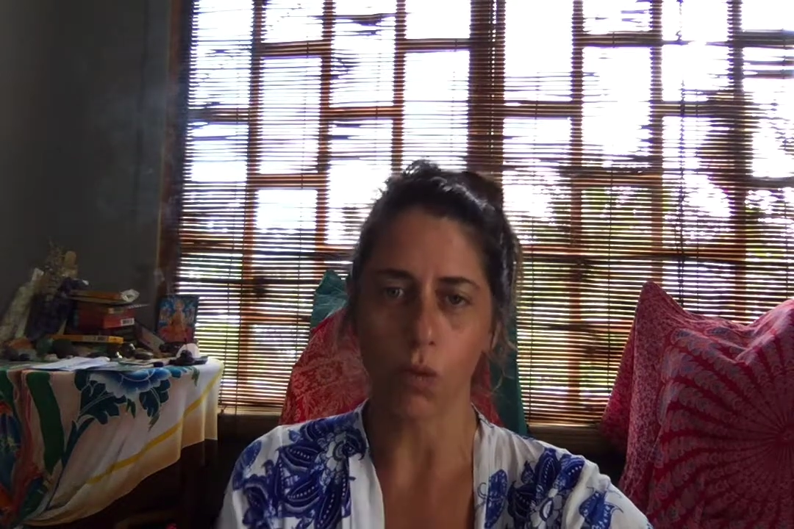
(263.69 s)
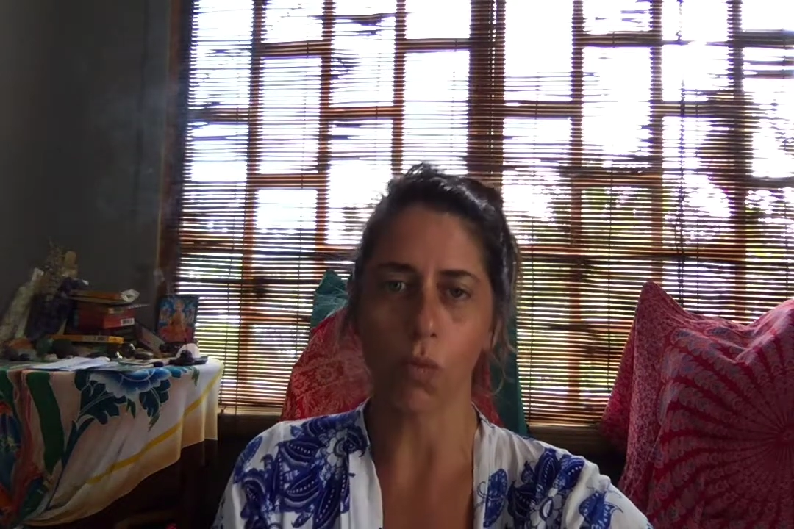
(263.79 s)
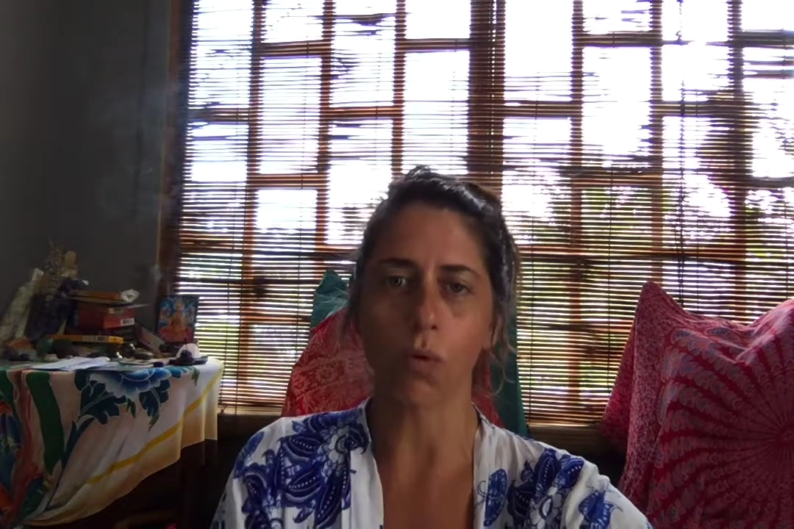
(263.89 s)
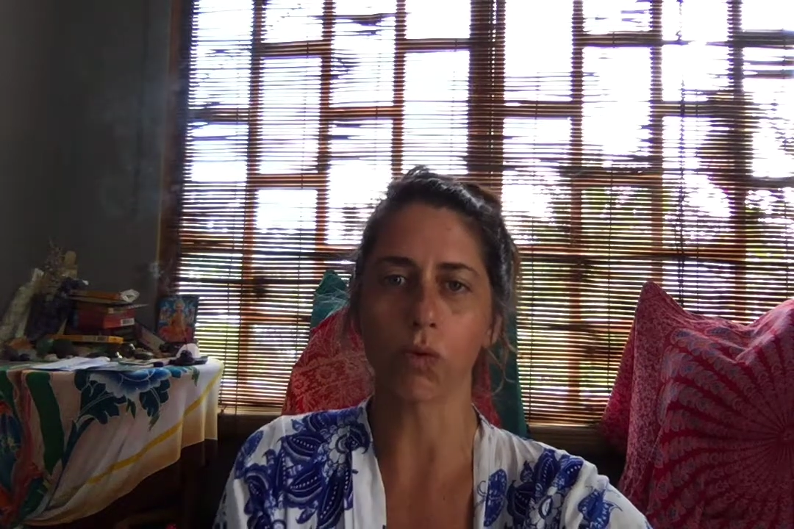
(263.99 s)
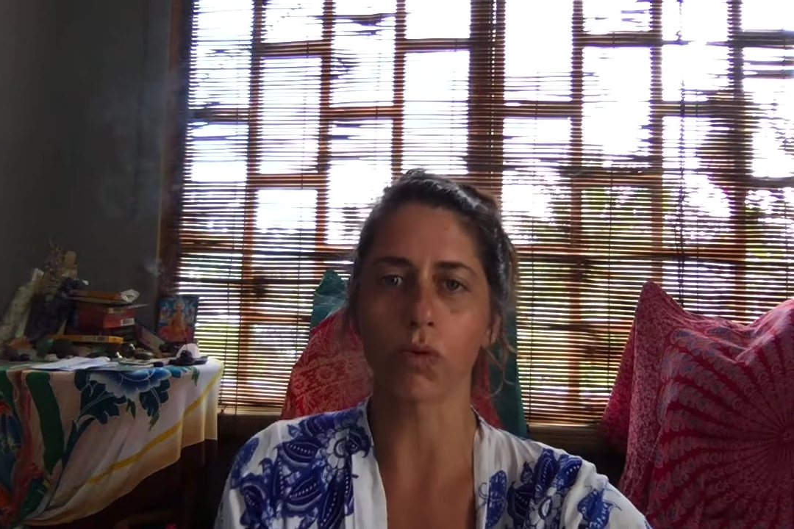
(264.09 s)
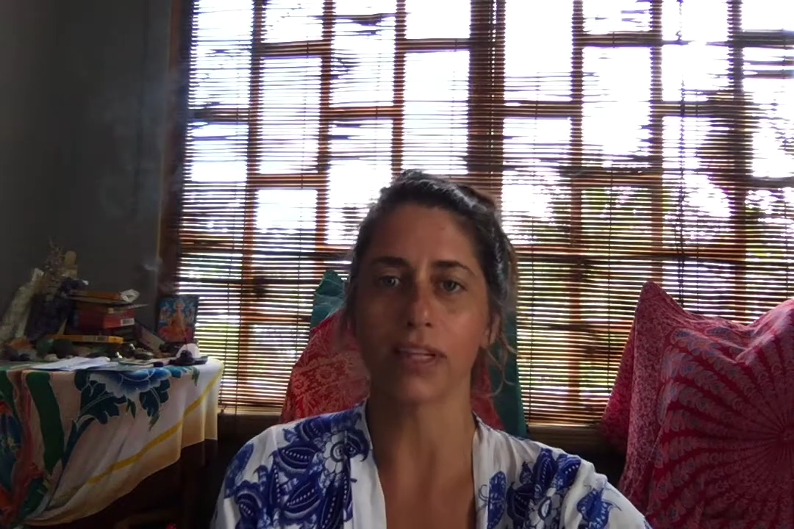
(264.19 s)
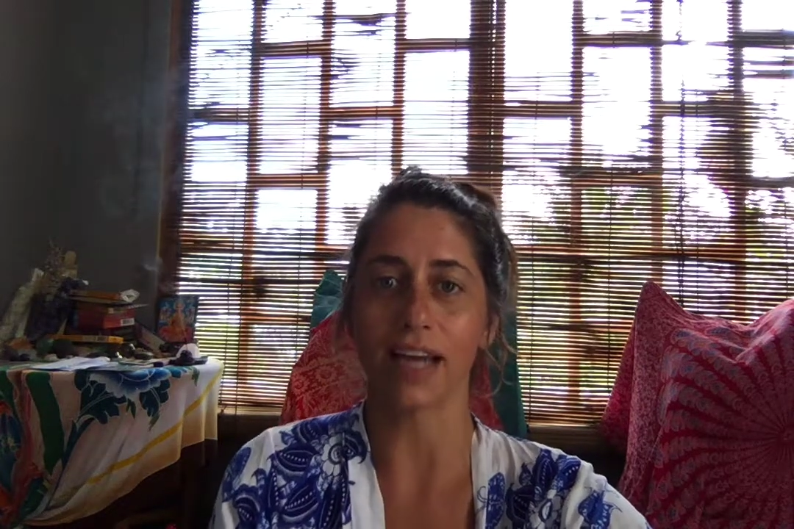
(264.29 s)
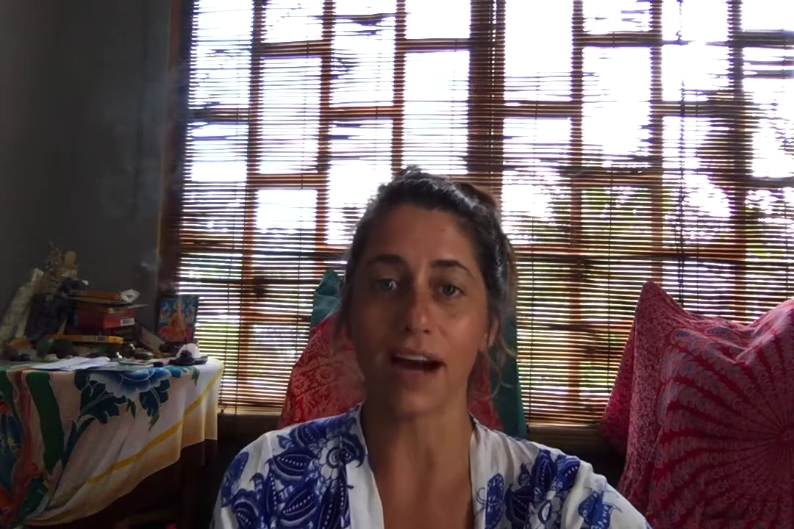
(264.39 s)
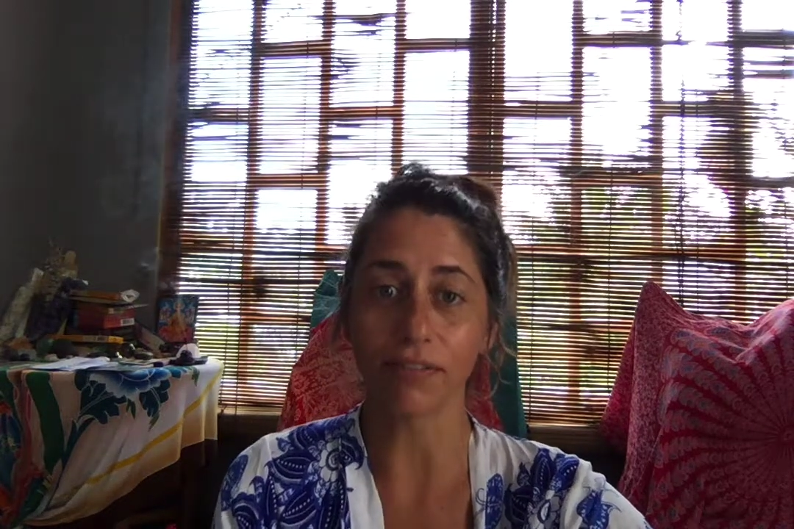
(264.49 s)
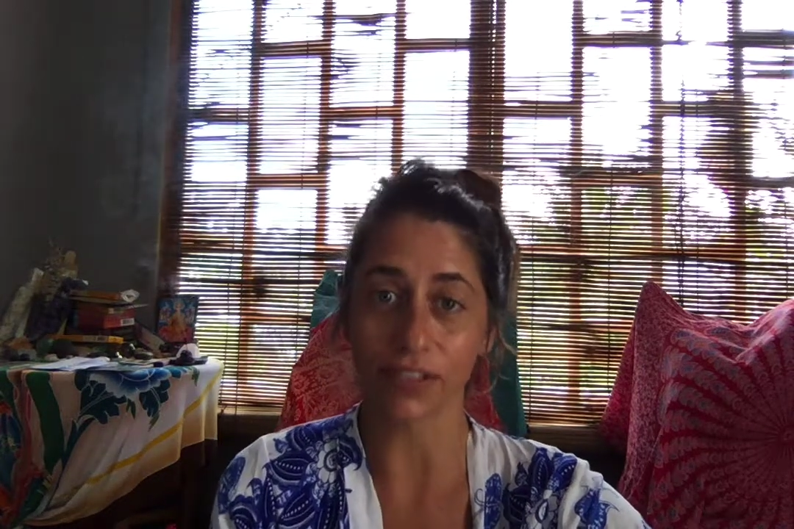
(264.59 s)
what we're really
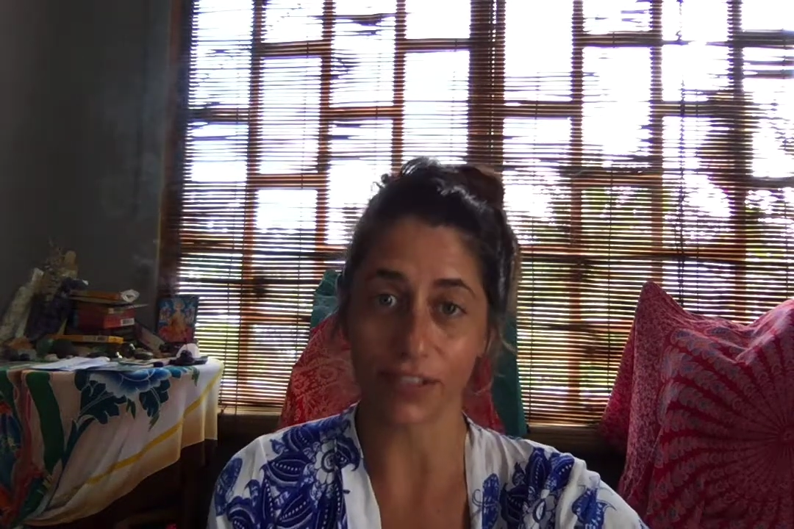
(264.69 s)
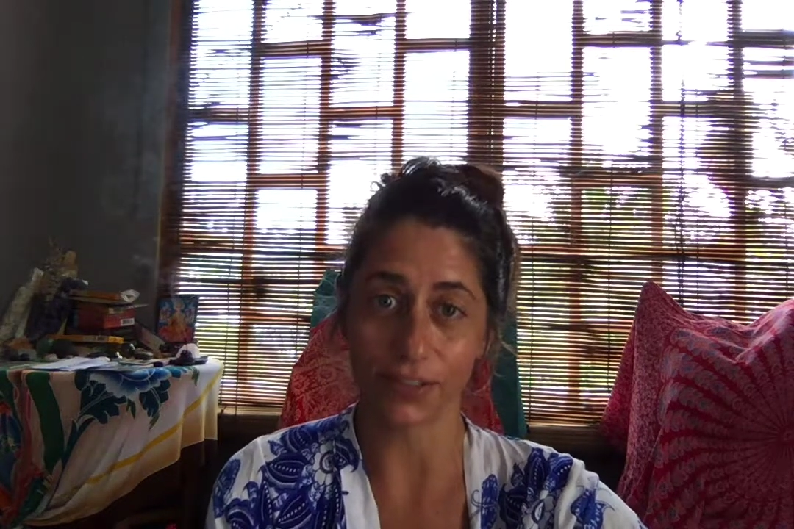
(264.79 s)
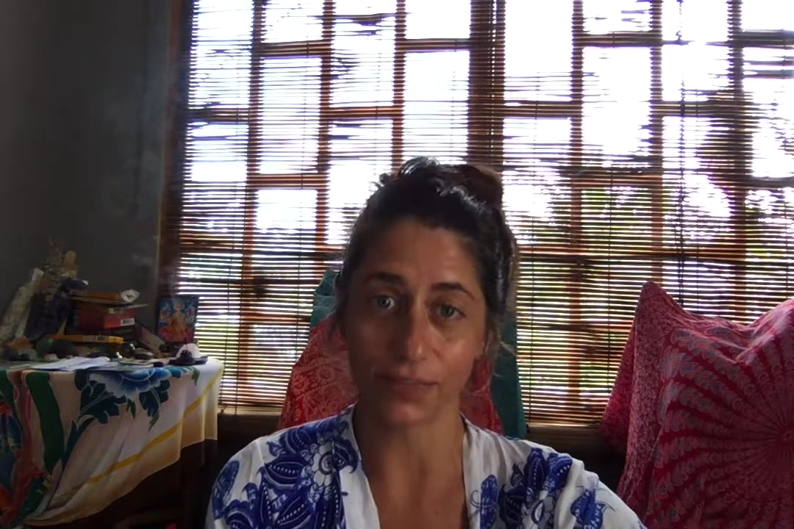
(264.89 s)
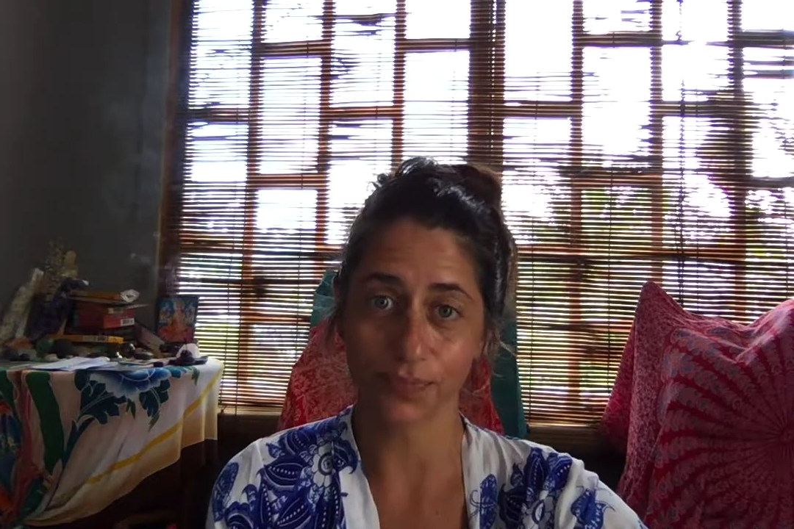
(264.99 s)
after.